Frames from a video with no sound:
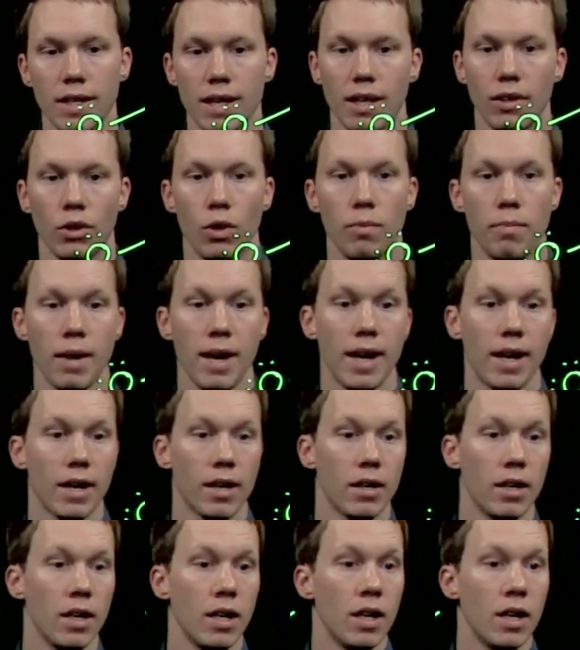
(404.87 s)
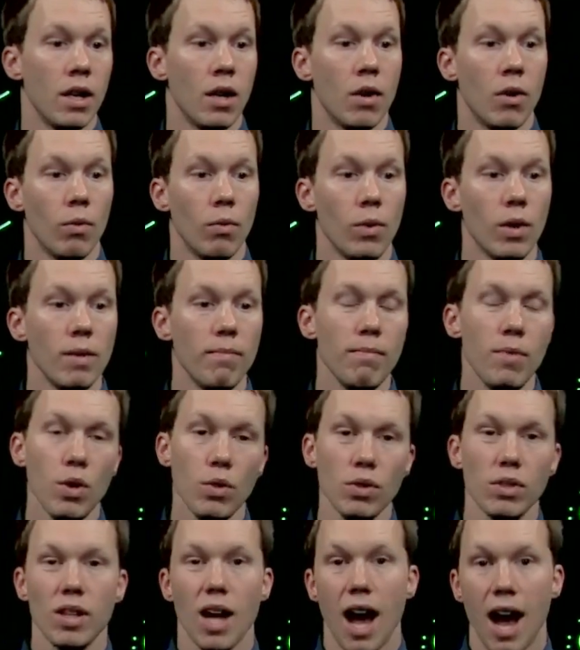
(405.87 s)
That lone pair would
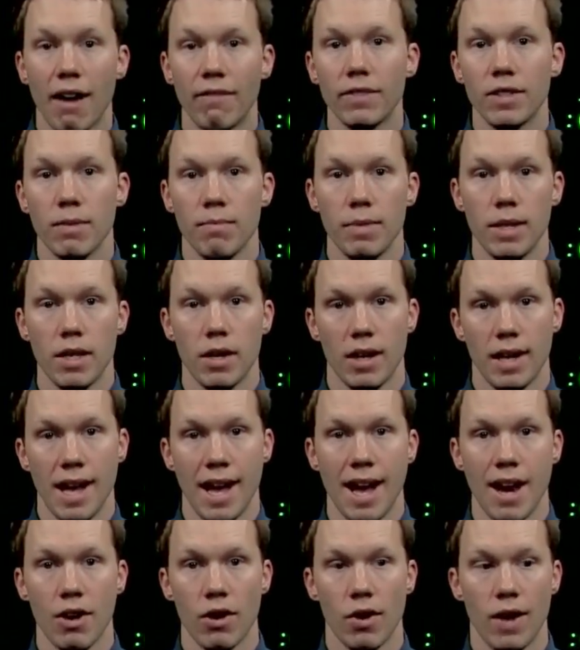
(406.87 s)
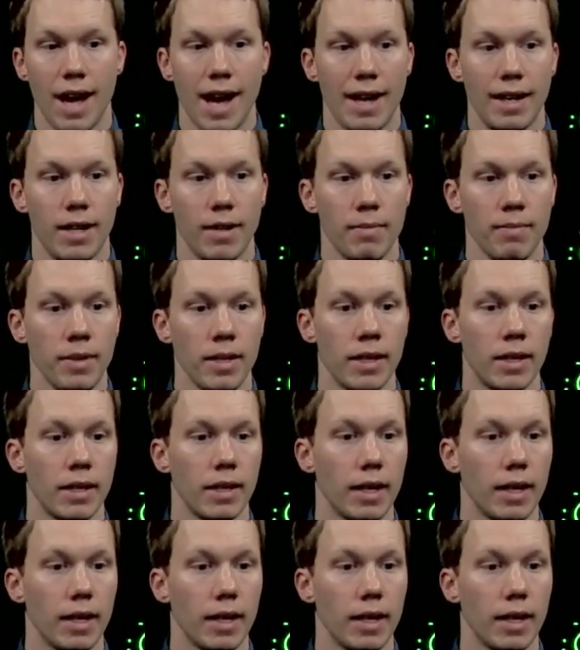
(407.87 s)
most often be on a heteroatom.